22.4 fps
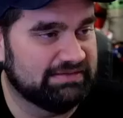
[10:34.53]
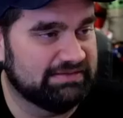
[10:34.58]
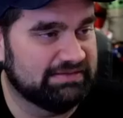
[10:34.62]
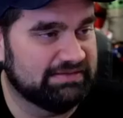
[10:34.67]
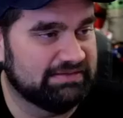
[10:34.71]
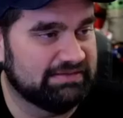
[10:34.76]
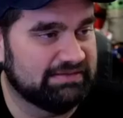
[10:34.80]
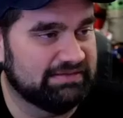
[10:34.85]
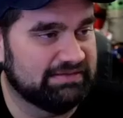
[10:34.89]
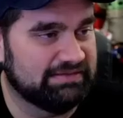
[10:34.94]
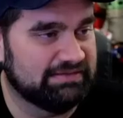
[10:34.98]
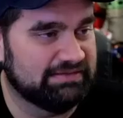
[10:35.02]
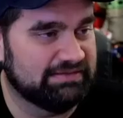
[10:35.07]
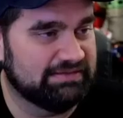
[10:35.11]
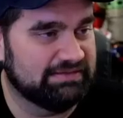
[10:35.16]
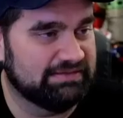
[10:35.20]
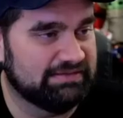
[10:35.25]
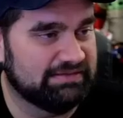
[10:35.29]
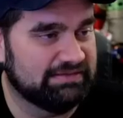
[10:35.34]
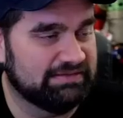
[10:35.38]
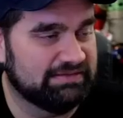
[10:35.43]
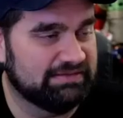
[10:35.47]

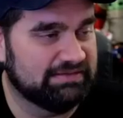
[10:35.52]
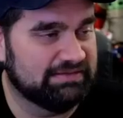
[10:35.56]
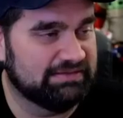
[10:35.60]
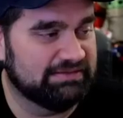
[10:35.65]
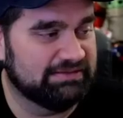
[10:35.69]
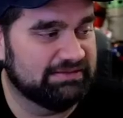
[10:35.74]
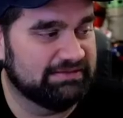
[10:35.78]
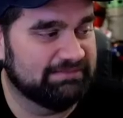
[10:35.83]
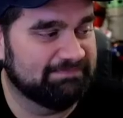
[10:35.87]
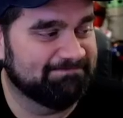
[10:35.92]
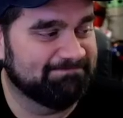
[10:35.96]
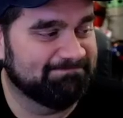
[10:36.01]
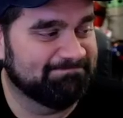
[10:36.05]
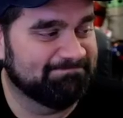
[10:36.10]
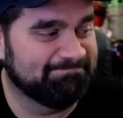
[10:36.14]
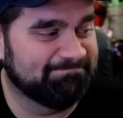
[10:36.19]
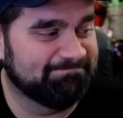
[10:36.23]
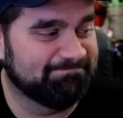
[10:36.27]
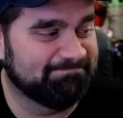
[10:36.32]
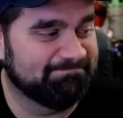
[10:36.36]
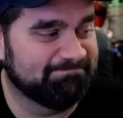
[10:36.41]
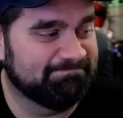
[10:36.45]

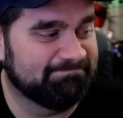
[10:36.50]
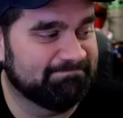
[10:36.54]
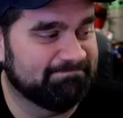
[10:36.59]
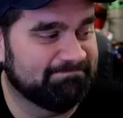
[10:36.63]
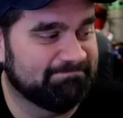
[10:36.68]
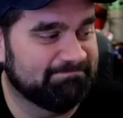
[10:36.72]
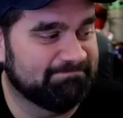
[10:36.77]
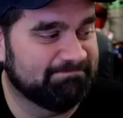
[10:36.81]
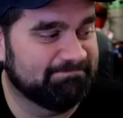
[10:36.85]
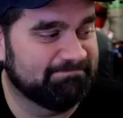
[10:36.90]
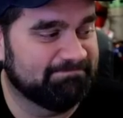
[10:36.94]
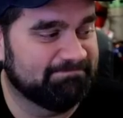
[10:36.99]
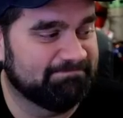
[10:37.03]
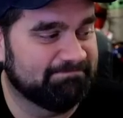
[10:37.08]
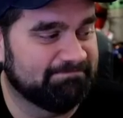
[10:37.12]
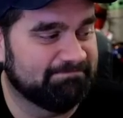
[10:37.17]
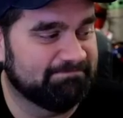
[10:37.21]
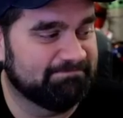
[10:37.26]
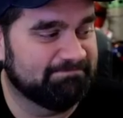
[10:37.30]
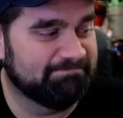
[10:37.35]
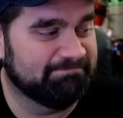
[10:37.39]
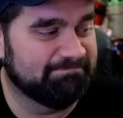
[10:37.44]

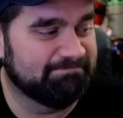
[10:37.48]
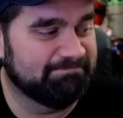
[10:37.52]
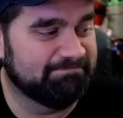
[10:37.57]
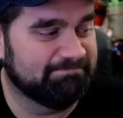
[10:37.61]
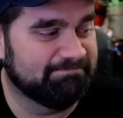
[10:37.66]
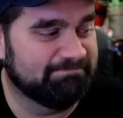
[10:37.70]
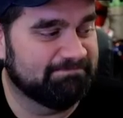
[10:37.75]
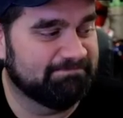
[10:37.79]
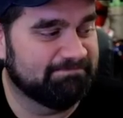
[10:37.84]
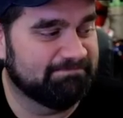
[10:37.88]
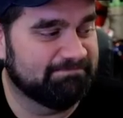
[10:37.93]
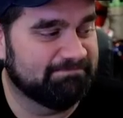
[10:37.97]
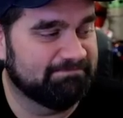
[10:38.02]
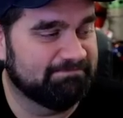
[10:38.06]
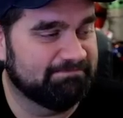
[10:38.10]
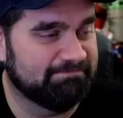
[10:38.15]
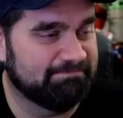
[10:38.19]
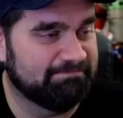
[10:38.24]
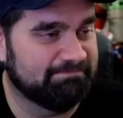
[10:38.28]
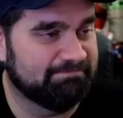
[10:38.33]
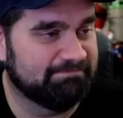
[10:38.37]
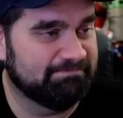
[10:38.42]

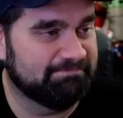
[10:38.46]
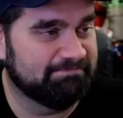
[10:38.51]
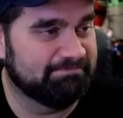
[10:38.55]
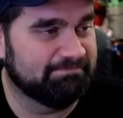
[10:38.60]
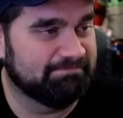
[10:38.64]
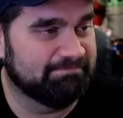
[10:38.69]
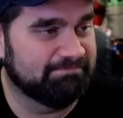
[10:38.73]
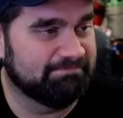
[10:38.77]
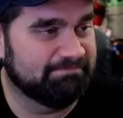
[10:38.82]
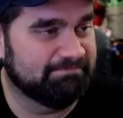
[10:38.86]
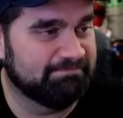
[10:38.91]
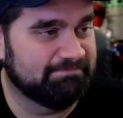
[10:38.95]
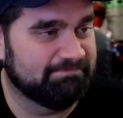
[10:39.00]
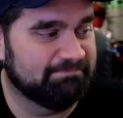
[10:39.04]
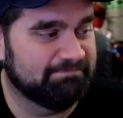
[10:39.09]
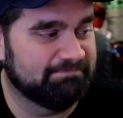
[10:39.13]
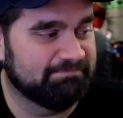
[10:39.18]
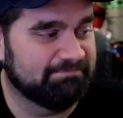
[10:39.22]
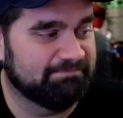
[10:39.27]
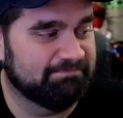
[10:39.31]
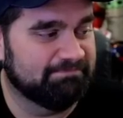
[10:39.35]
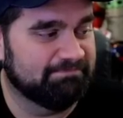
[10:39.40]

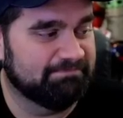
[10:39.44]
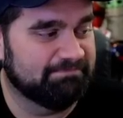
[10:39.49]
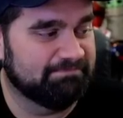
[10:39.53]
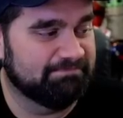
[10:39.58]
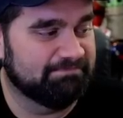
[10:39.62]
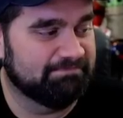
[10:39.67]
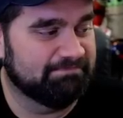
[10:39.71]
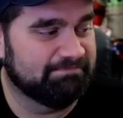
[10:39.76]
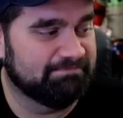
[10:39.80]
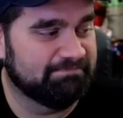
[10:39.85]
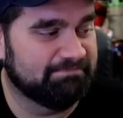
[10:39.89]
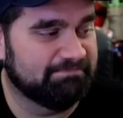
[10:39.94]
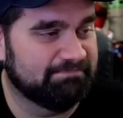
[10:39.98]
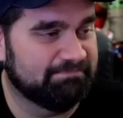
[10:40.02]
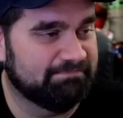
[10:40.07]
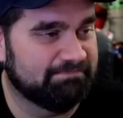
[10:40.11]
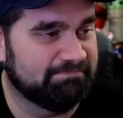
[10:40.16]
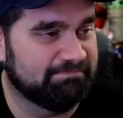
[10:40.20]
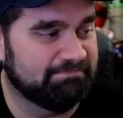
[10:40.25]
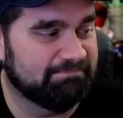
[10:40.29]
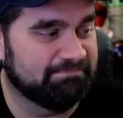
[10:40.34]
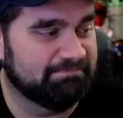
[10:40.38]

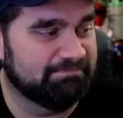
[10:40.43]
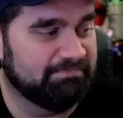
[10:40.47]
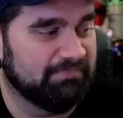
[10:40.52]
The person shown says nothing.